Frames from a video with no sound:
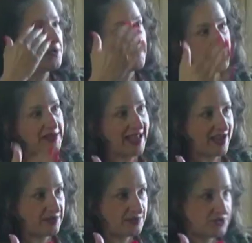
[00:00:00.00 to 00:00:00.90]
you're putting
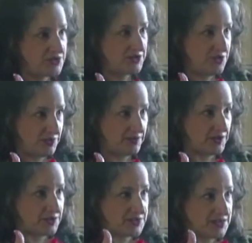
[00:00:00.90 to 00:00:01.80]
out into the
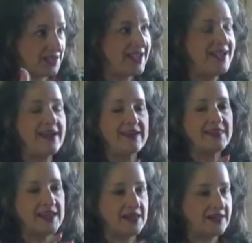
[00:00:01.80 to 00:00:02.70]
universe
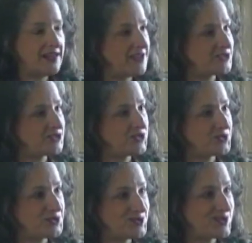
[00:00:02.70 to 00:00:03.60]
that unlocks the
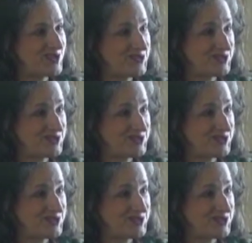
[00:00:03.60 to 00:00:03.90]
door to the other